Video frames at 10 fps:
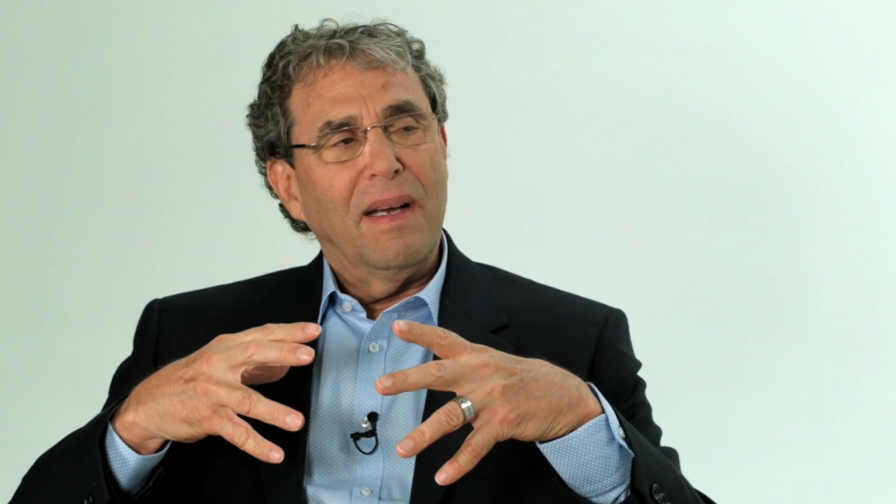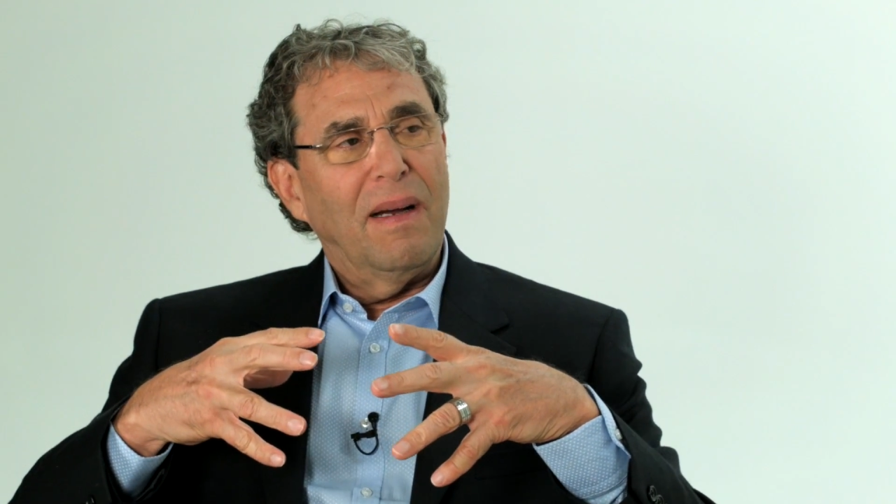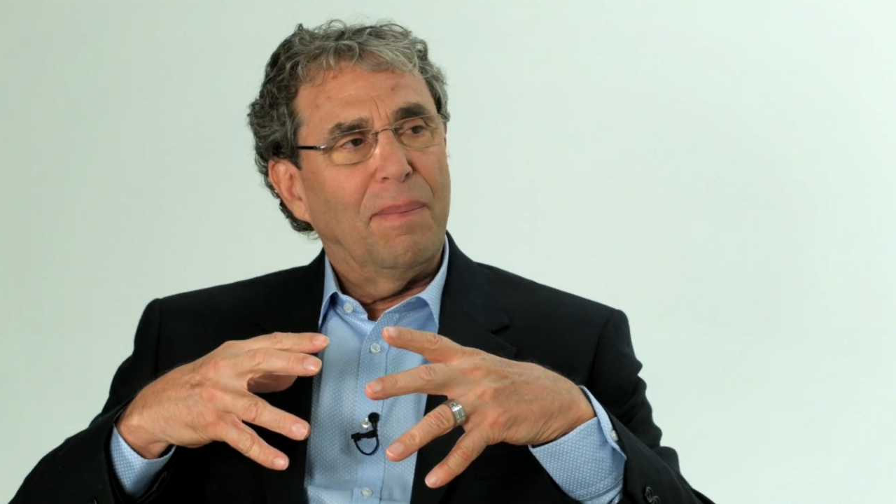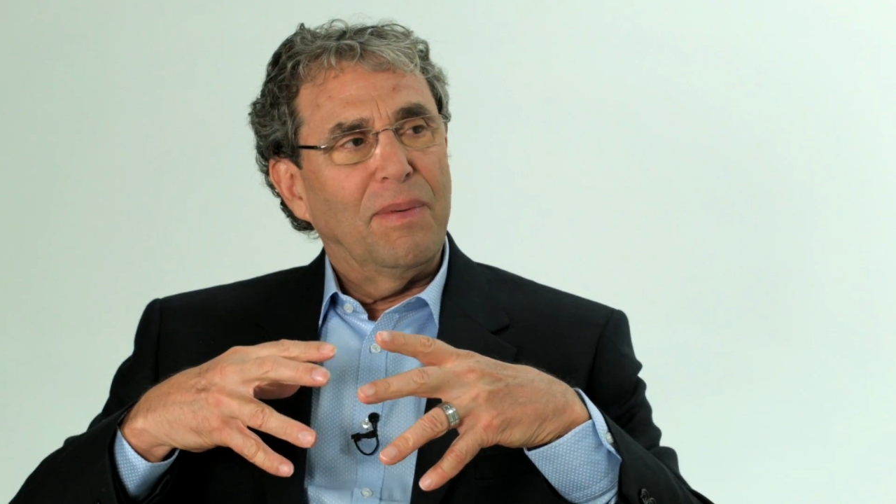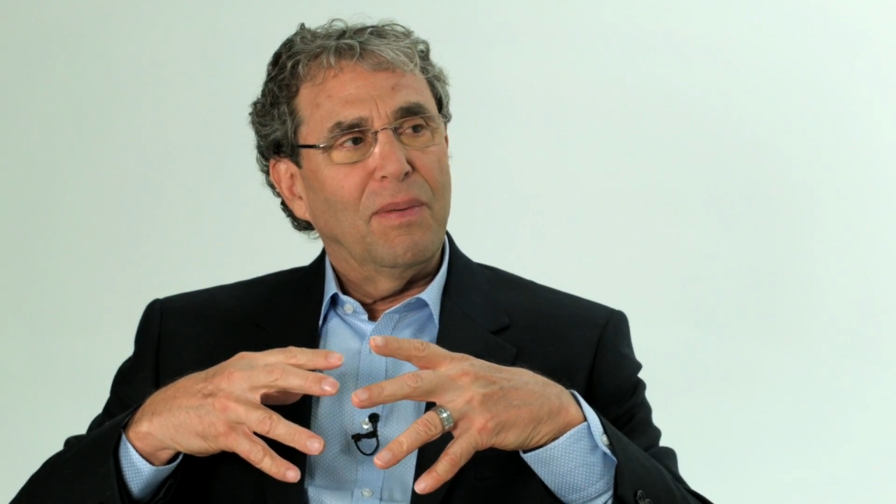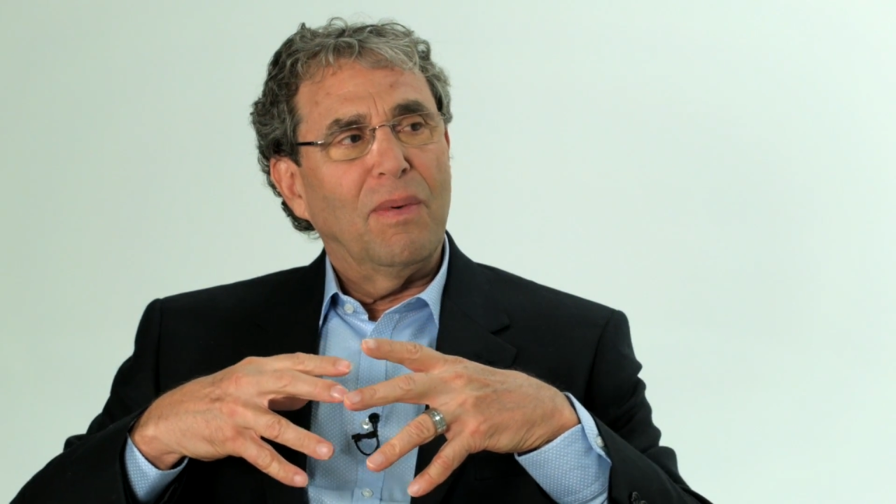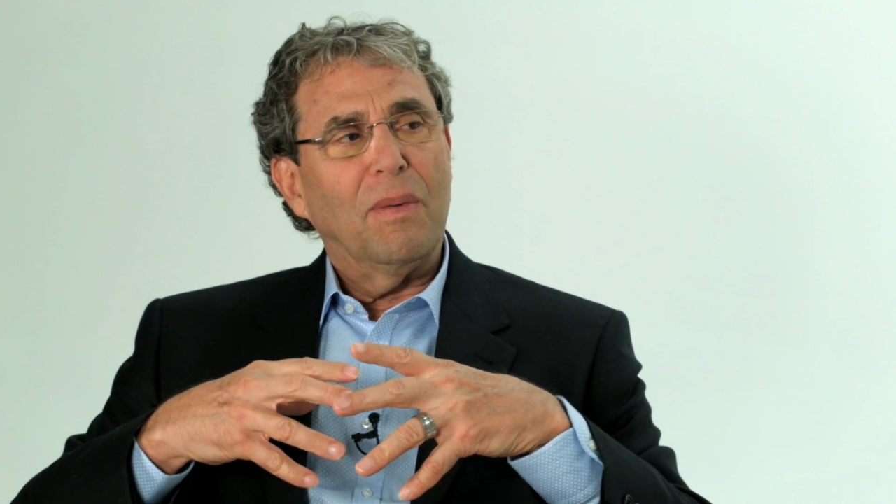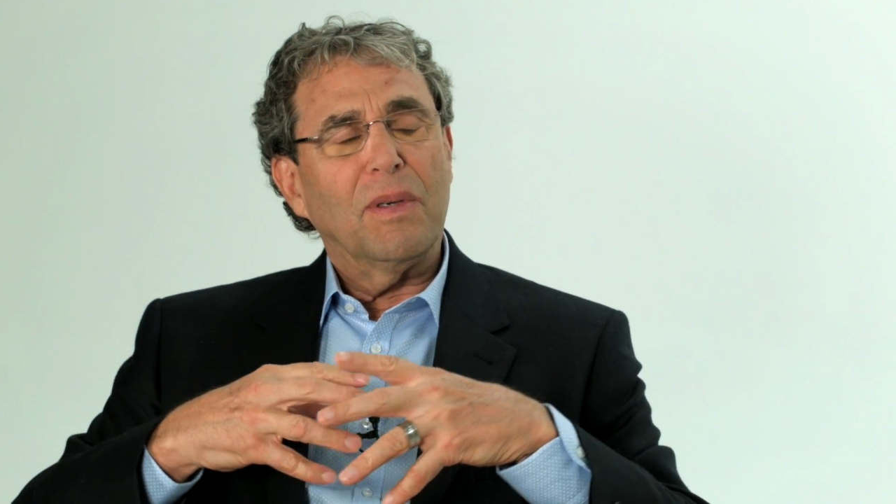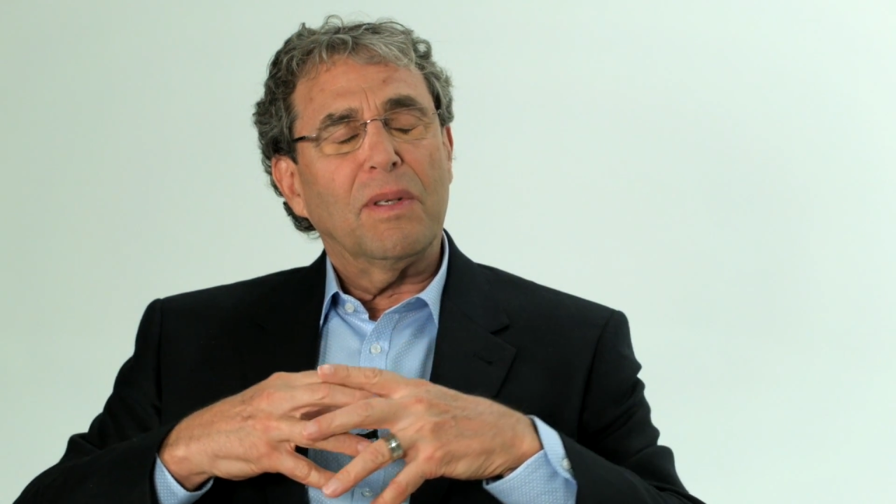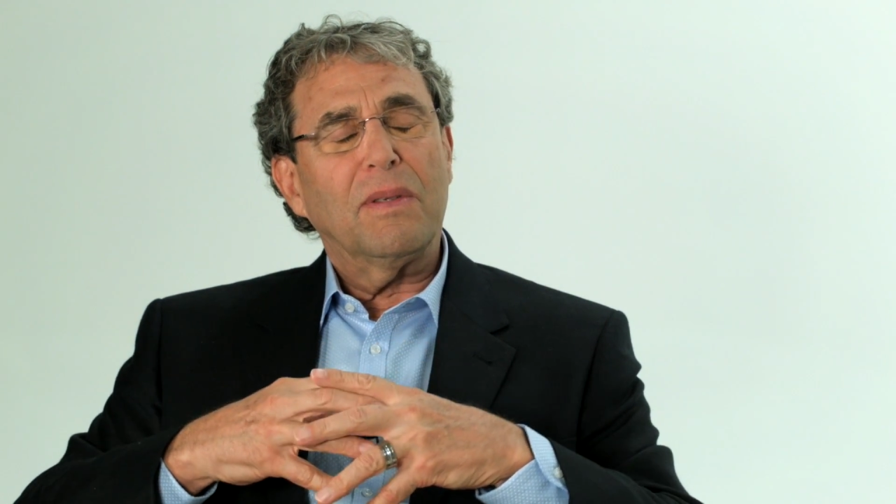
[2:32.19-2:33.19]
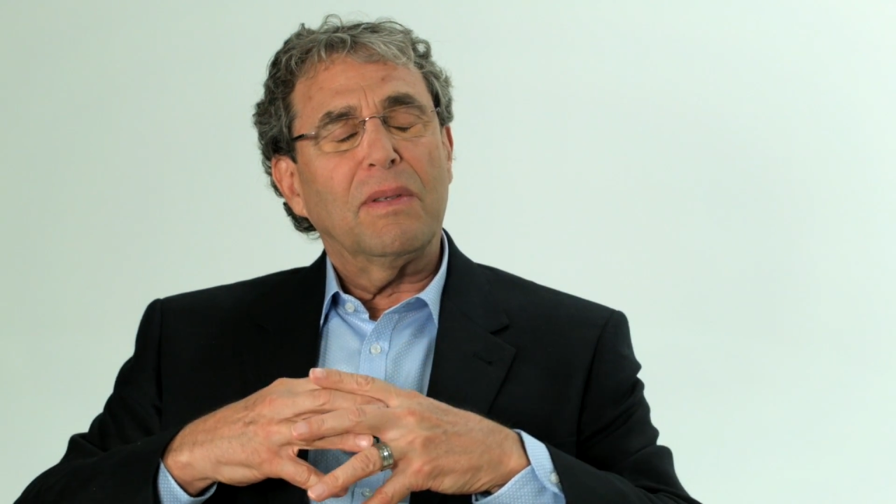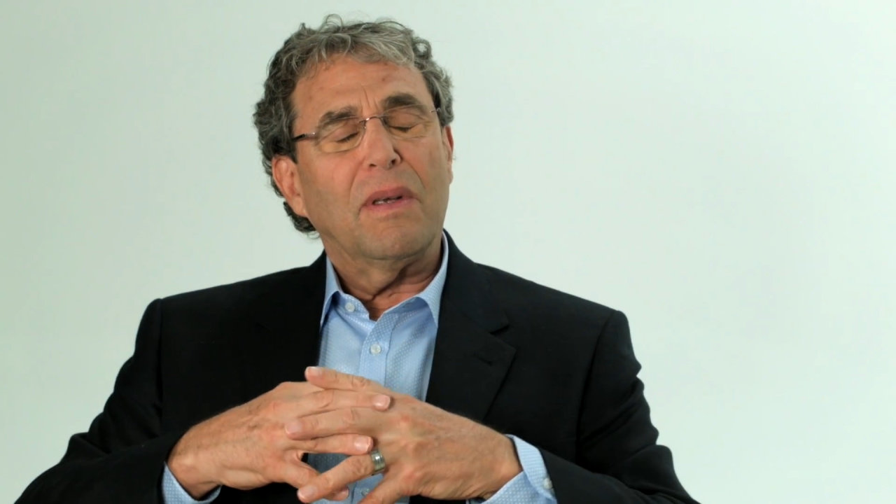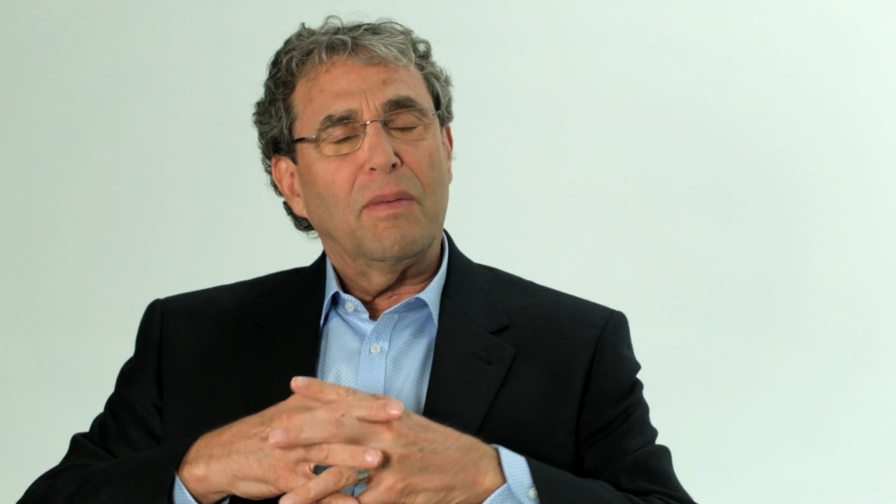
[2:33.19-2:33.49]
up to what was